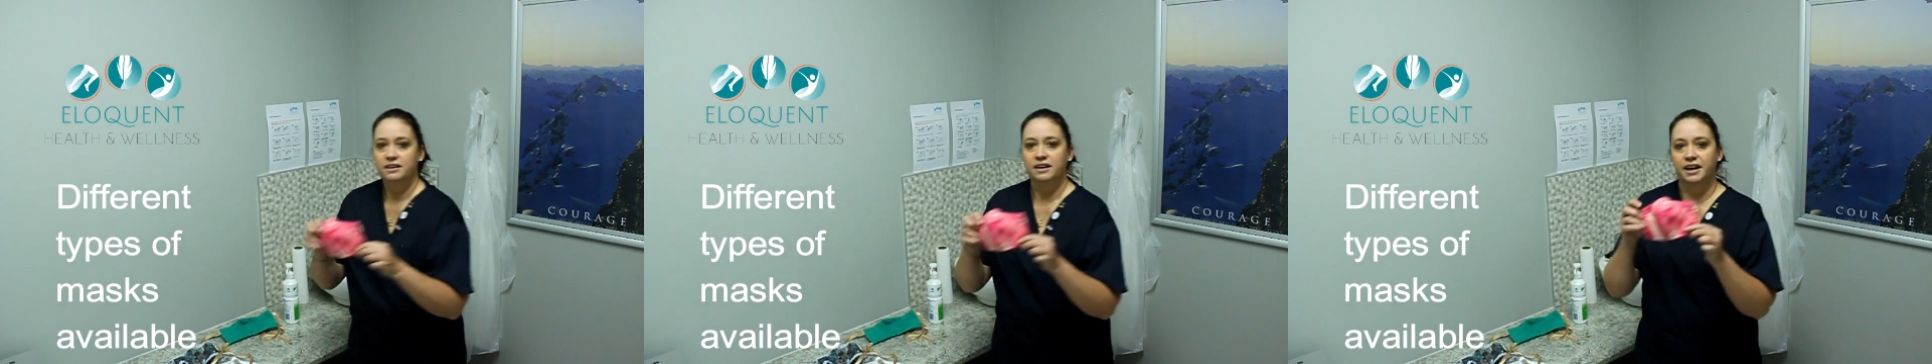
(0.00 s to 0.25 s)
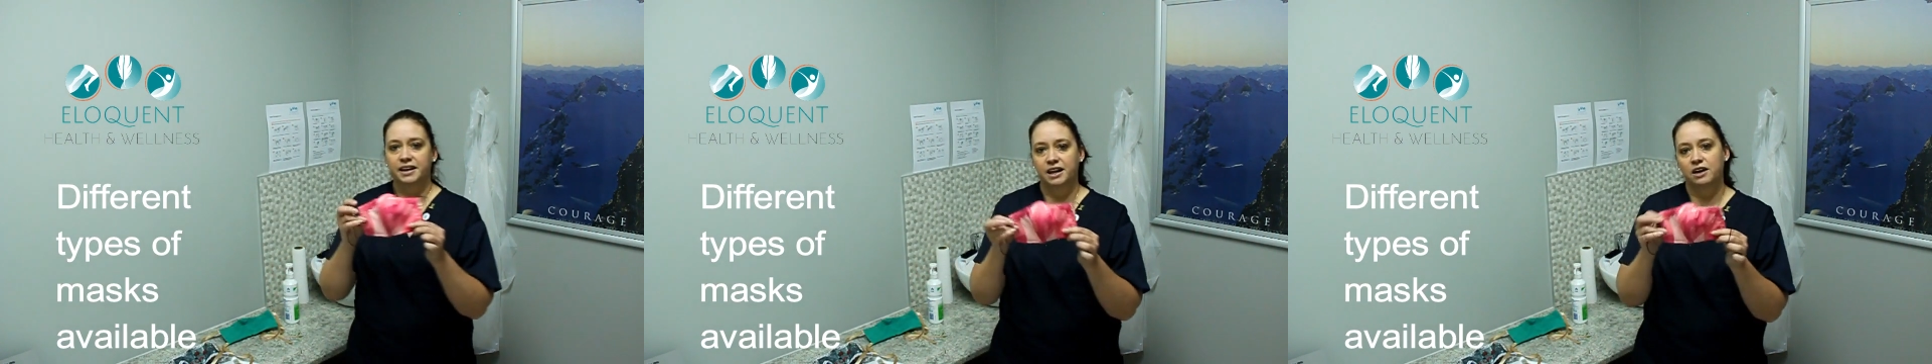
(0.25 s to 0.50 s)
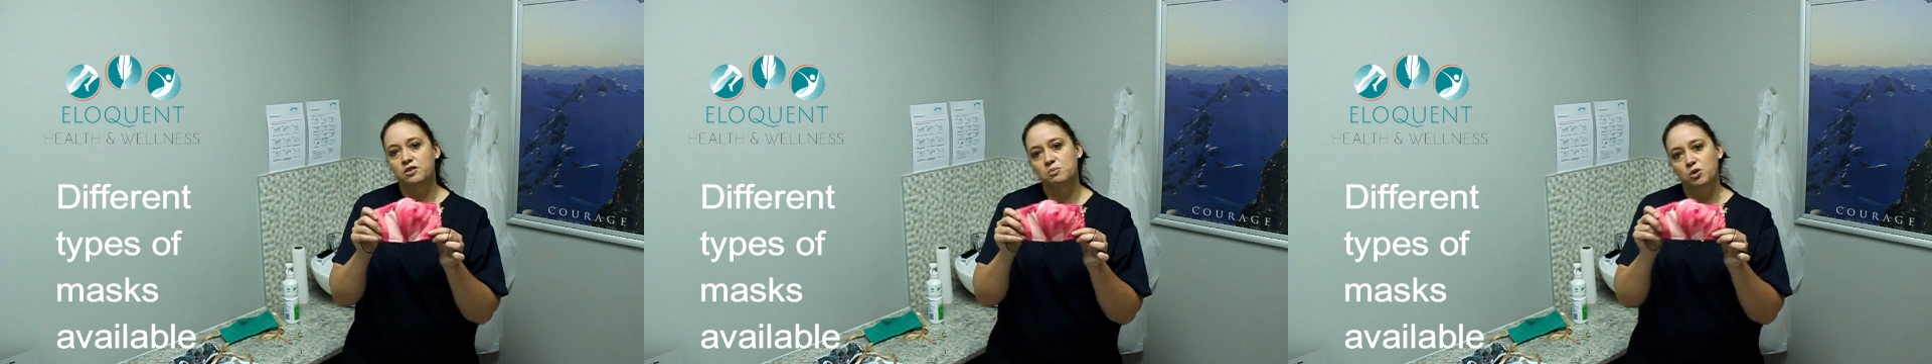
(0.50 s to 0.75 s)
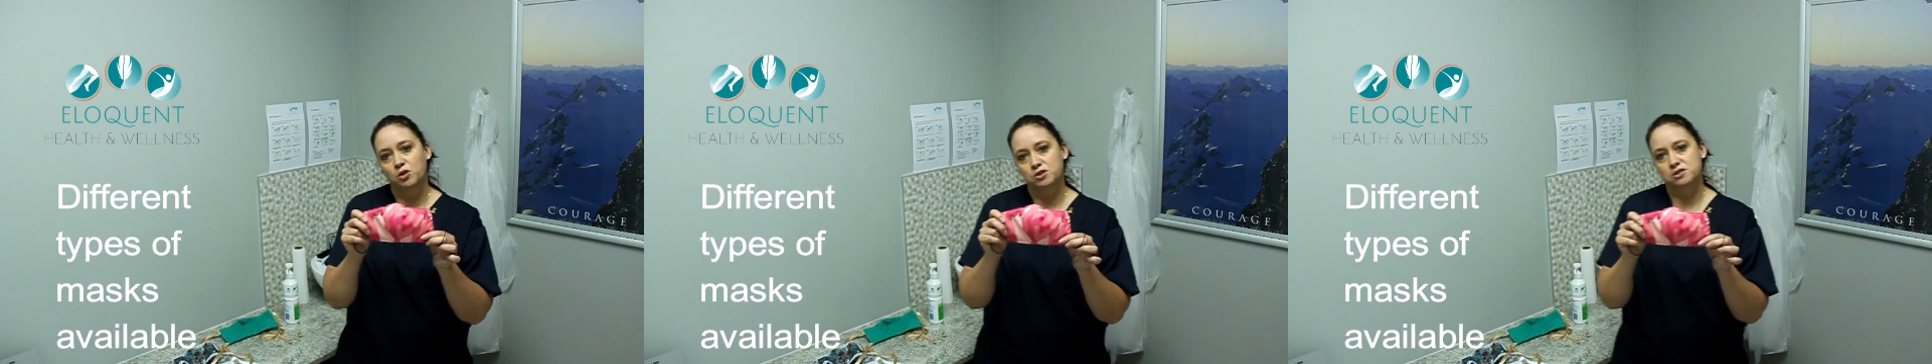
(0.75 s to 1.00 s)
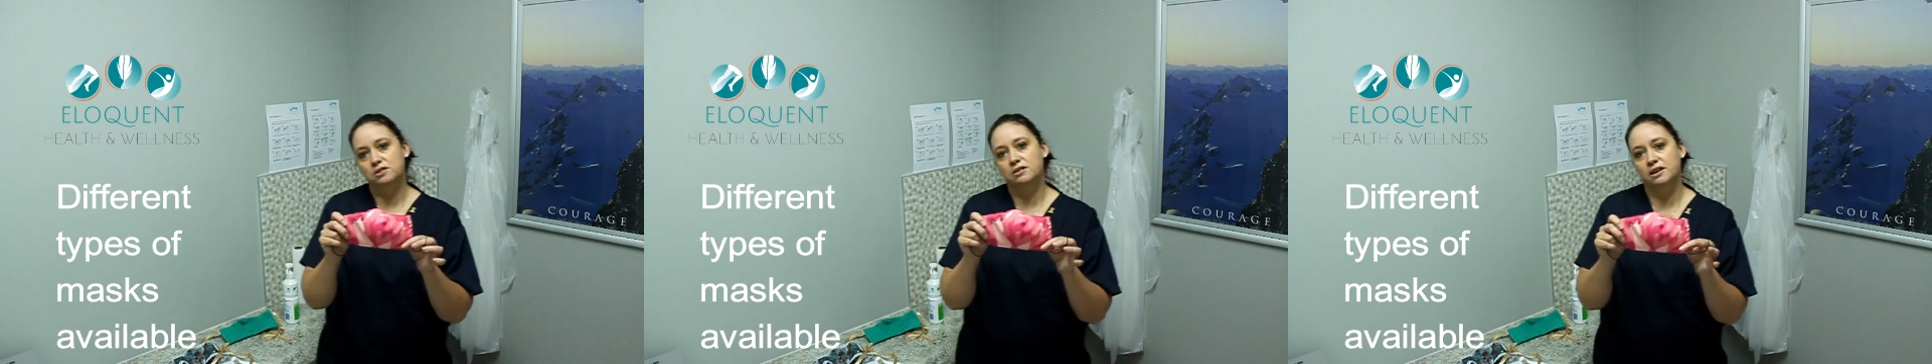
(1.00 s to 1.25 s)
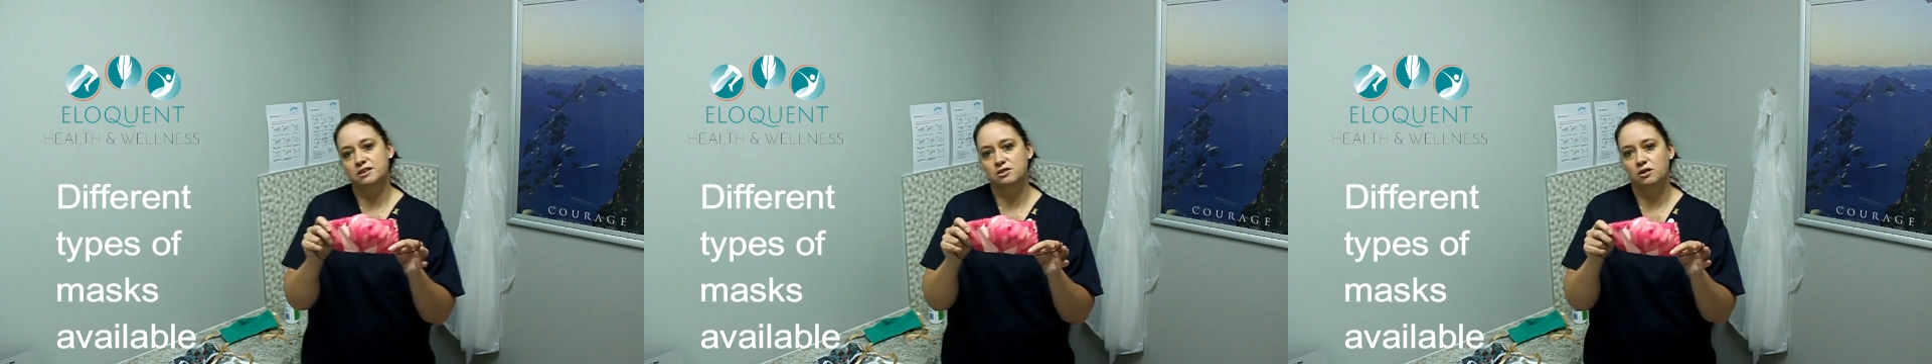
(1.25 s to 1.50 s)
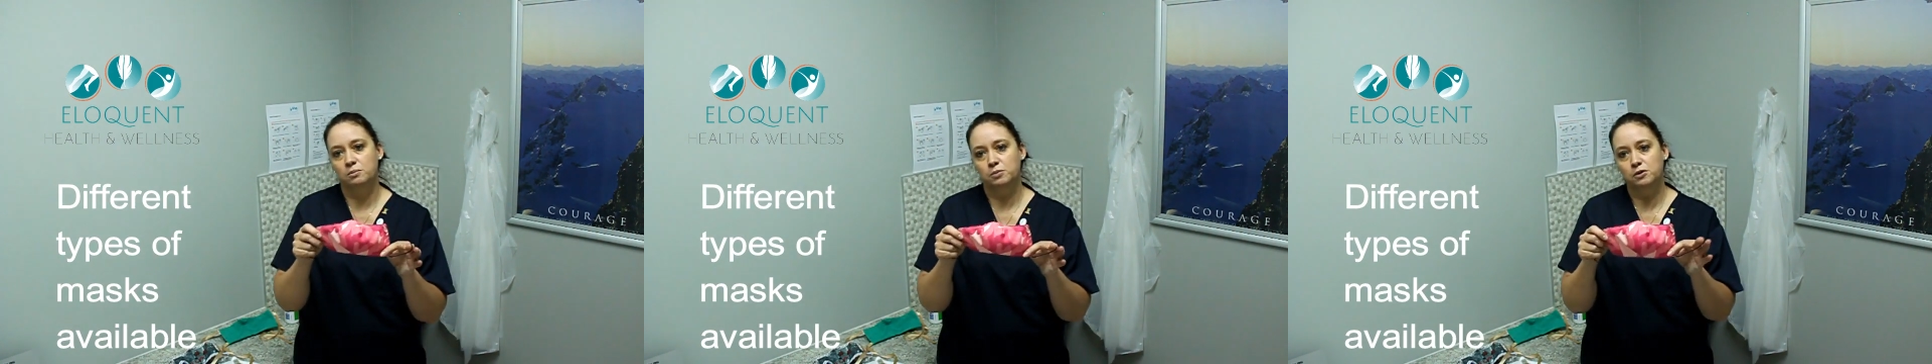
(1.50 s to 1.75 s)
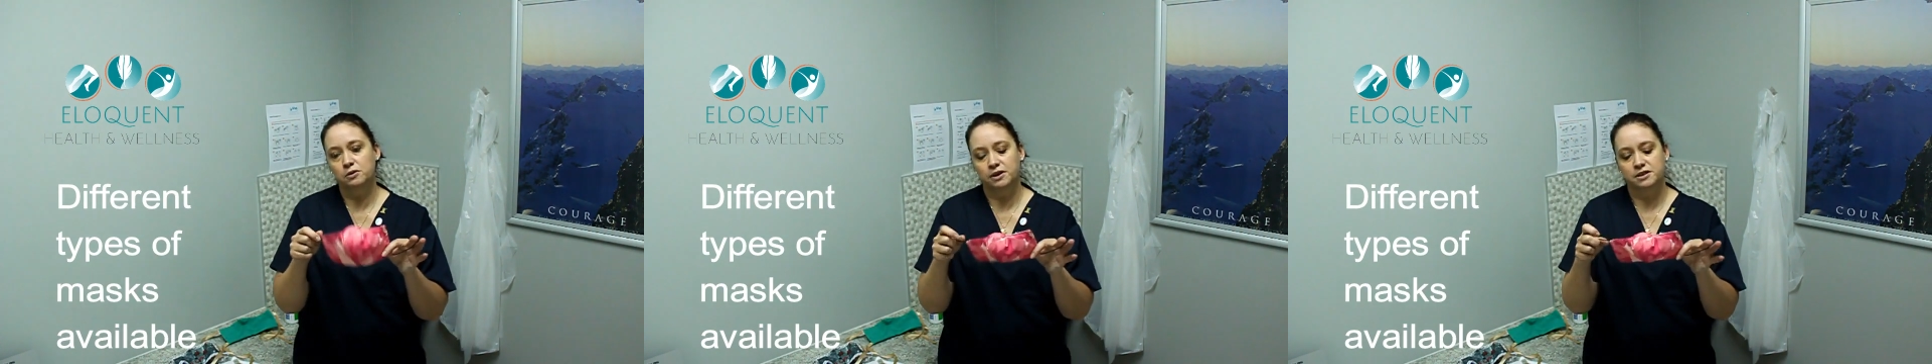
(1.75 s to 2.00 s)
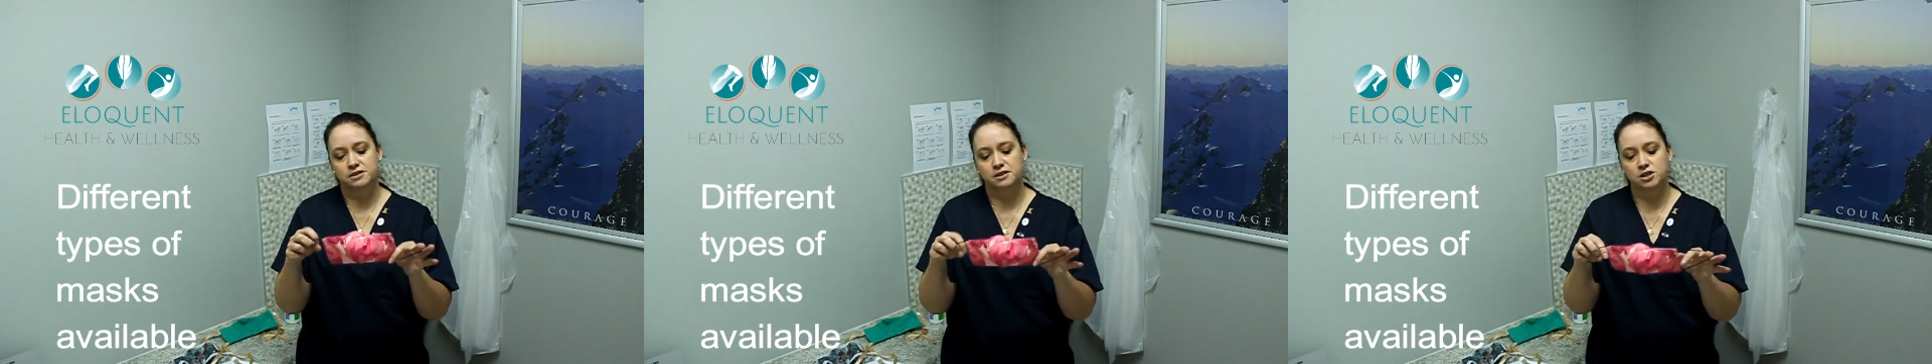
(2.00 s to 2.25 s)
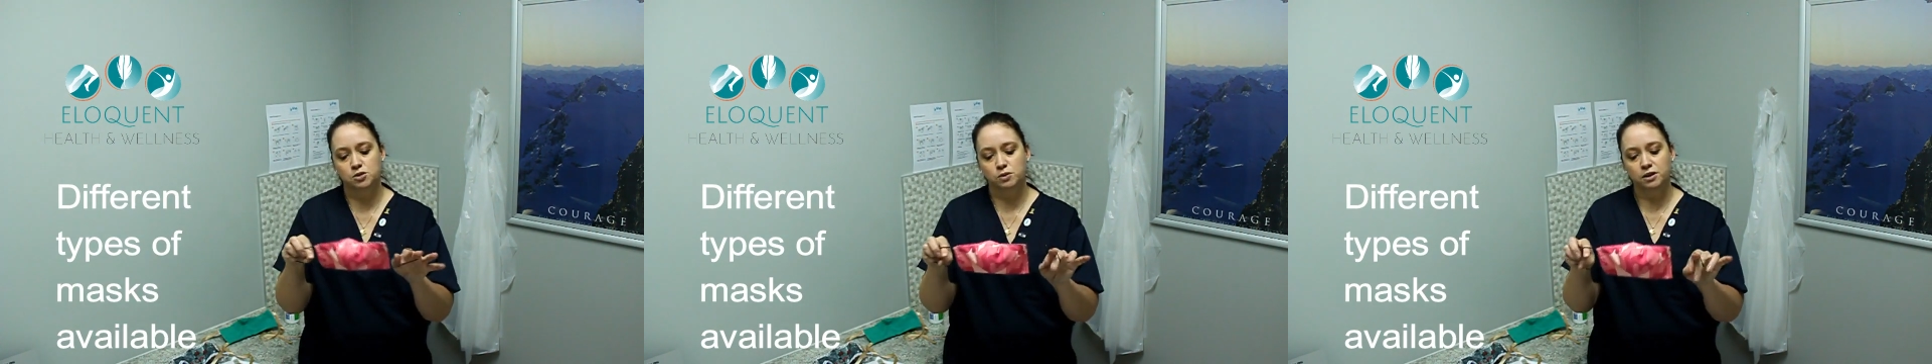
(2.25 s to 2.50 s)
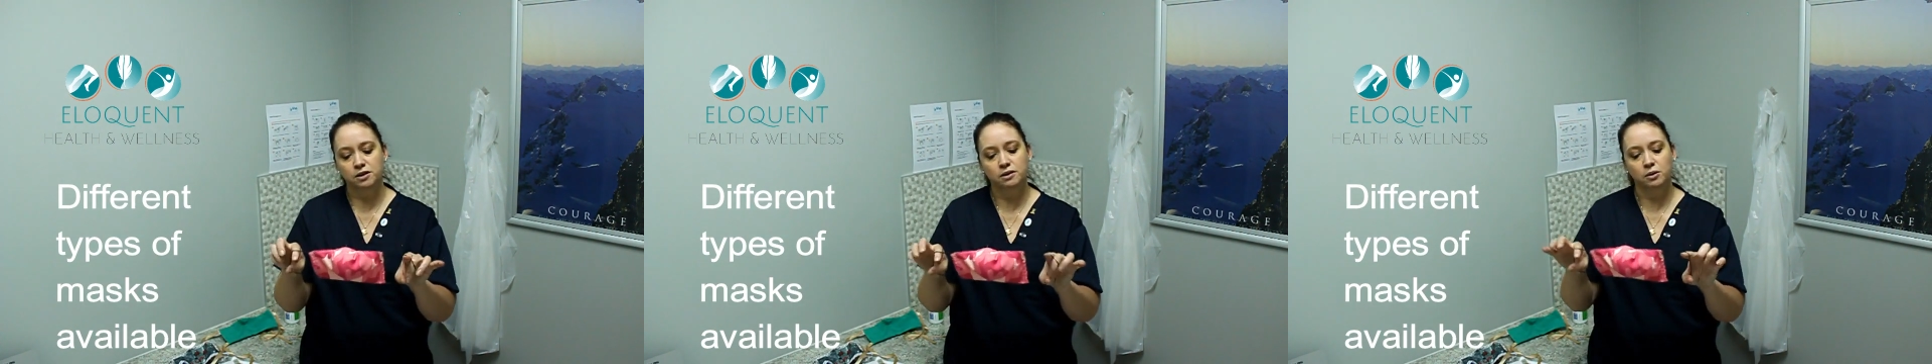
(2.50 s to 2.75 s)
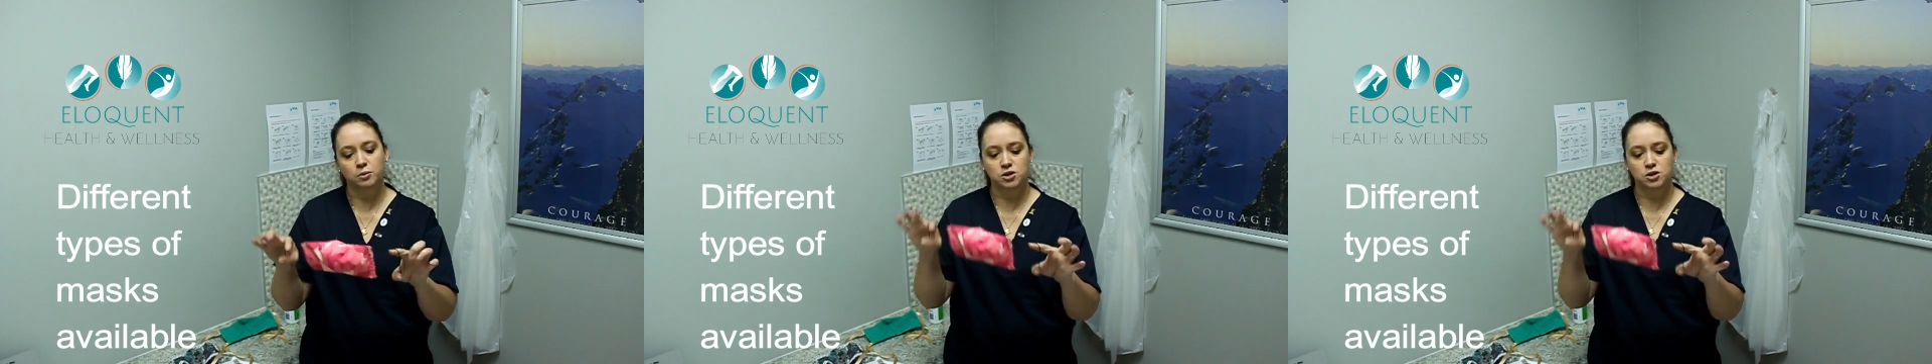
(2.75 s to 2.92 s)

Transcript: Another mask example is this one,